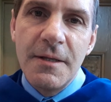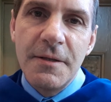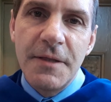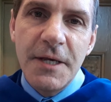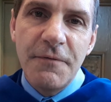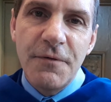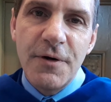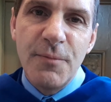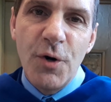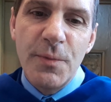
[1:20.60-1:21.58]
Think for
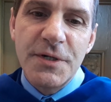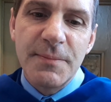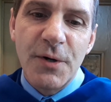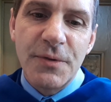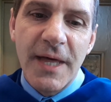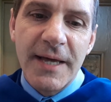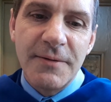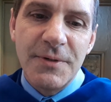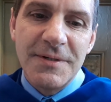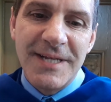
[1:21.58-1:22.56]
a moment about
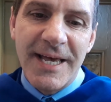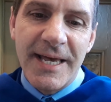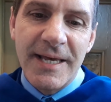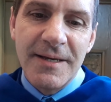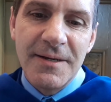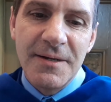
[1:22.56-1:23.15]
that day,